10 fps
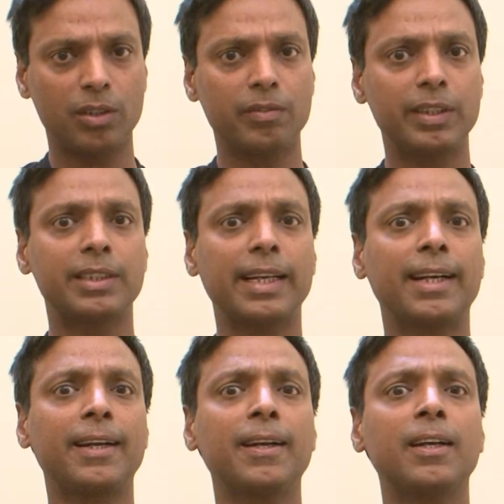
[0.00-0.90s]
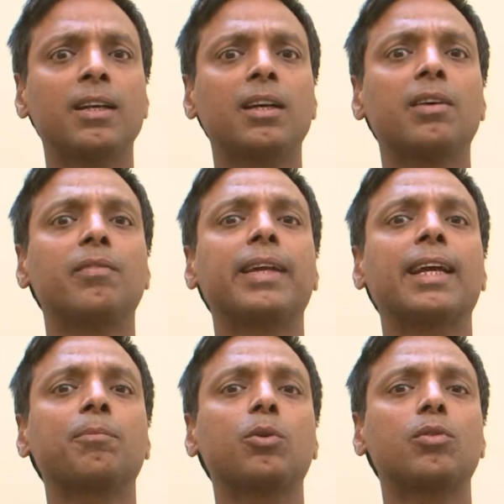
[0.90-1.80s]
We said we
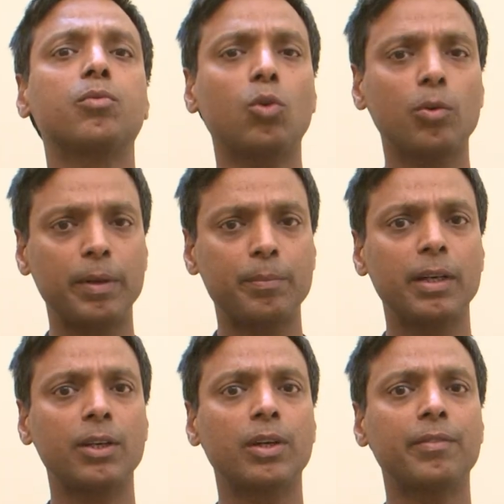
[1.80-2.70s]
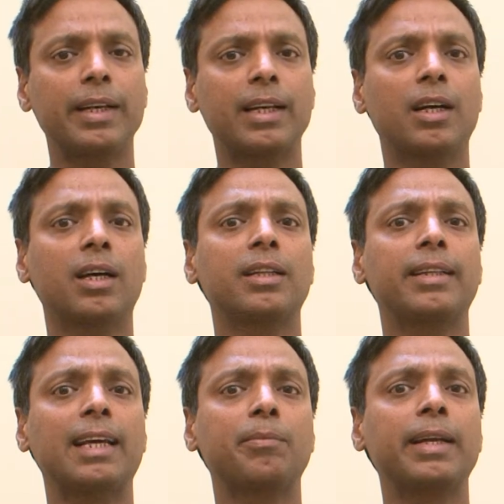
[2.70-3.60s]
can put 4 people into every car,
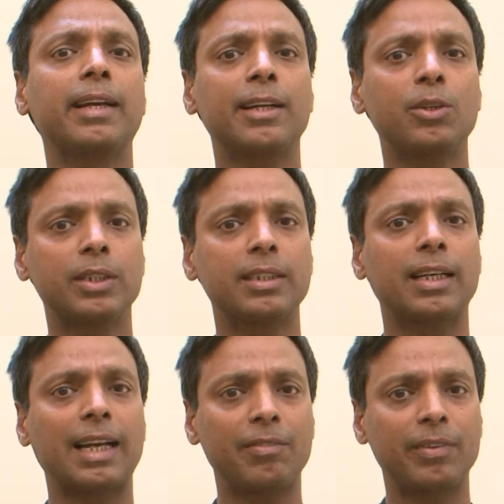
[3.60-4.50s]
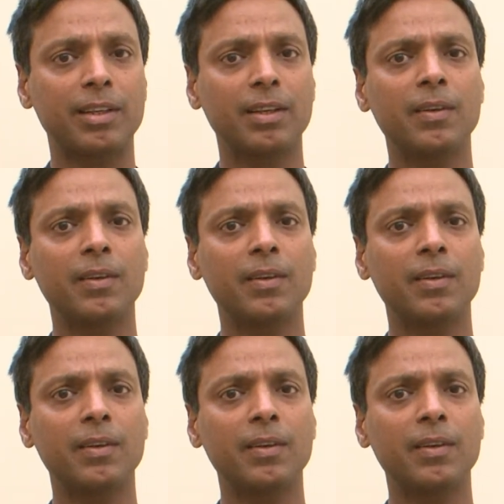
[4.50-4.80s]
thereby reducing the traffic,